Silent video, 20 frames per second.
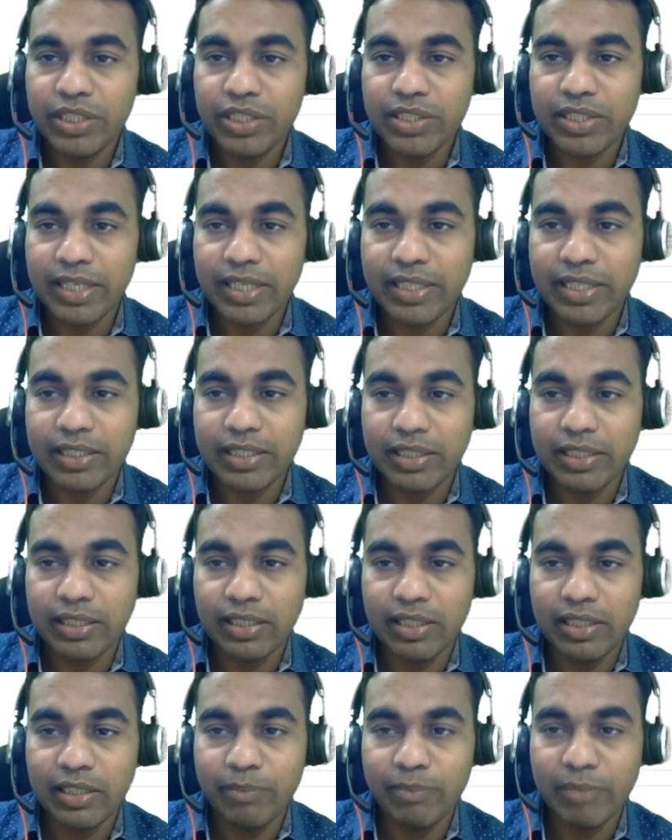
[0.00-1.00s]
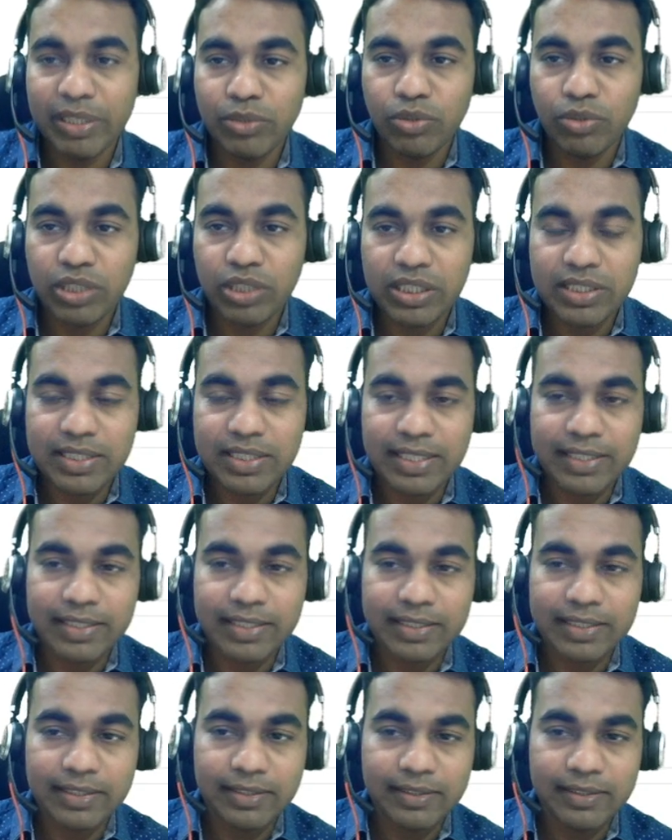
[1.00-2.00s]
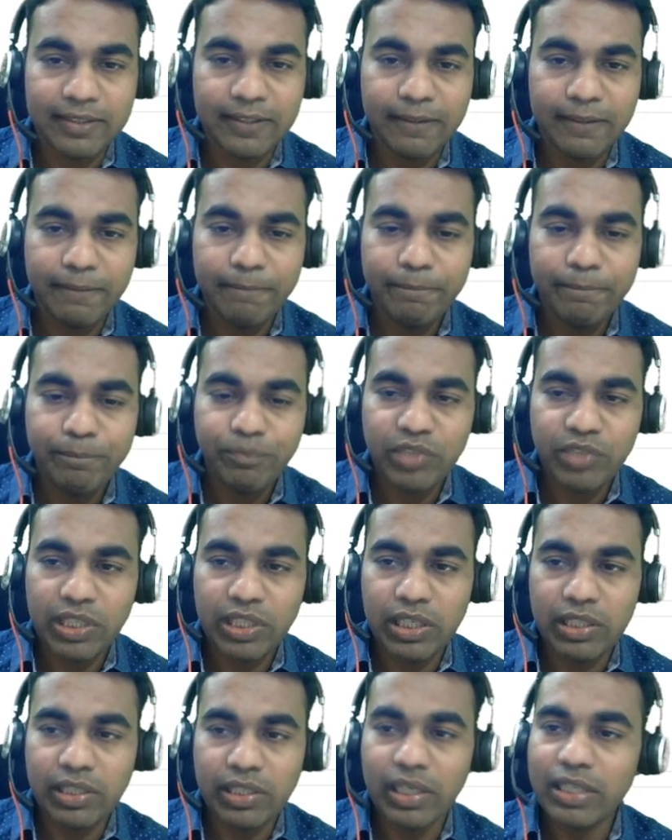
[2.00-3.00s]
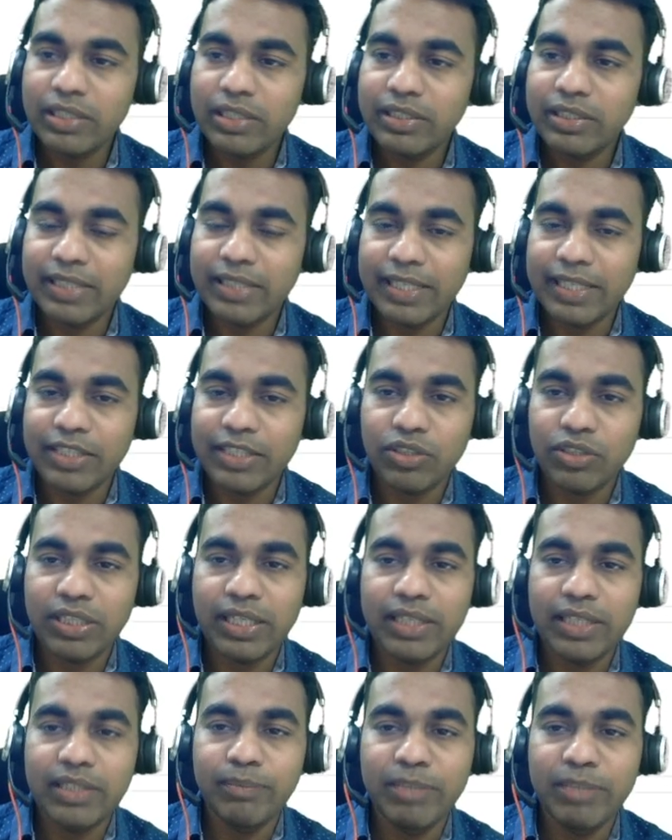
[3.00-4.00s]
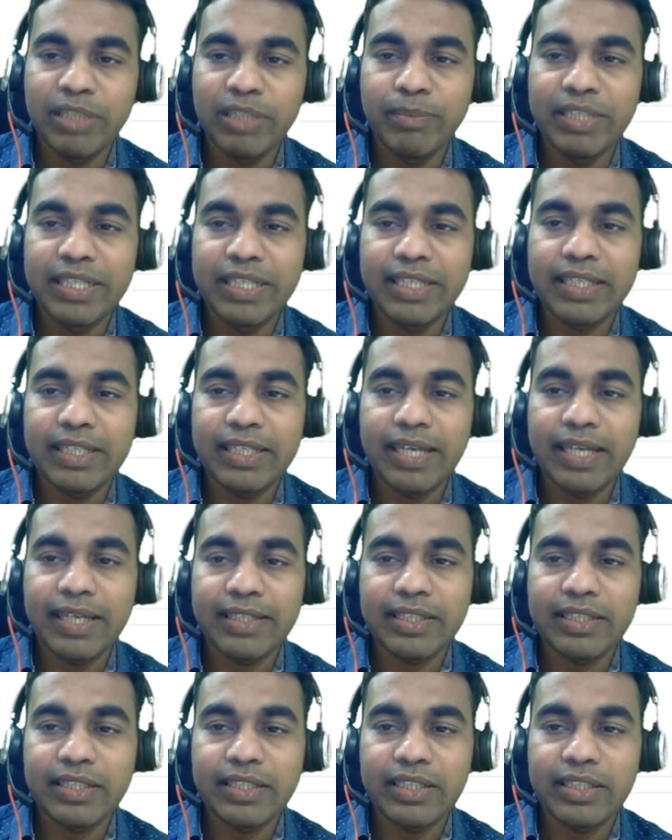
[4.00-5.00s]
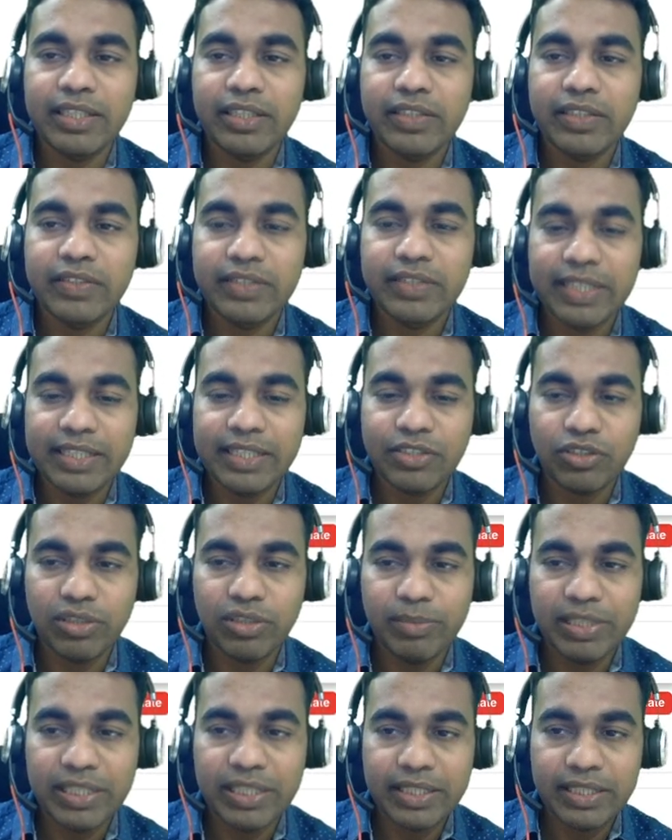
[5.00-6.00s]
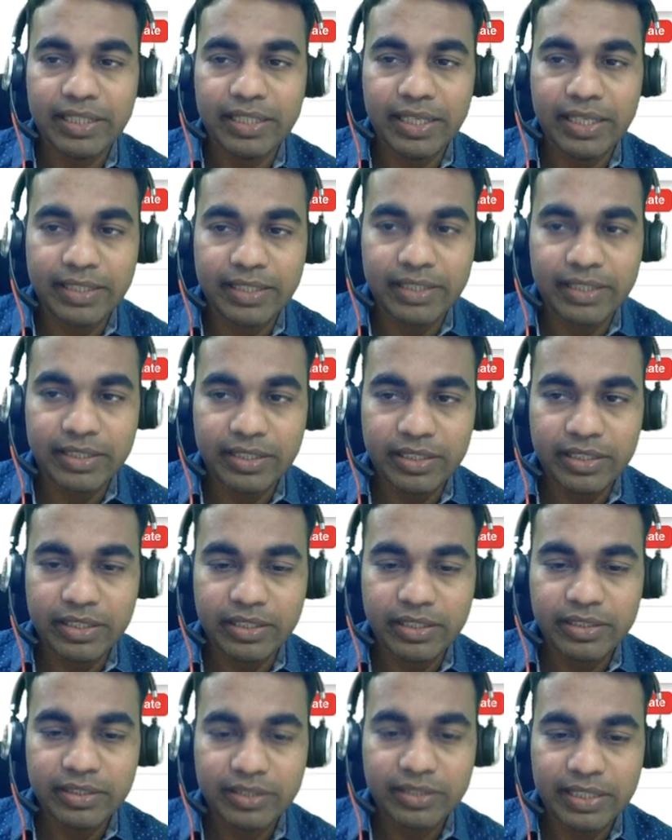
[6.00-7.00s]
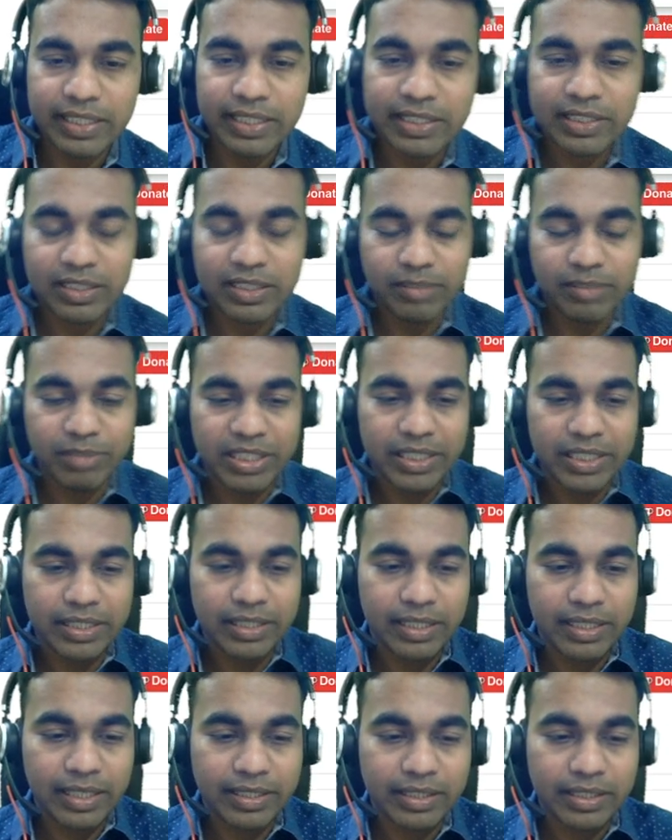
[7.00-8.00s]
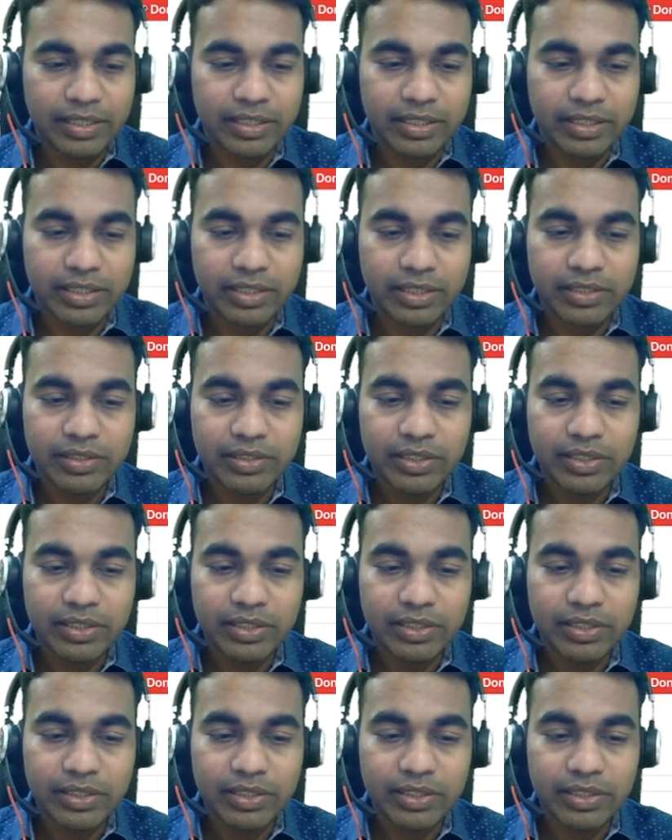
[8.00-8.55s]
like null, right? So then immediately I can return, right? So immediately I can return, right? Immediately I can return,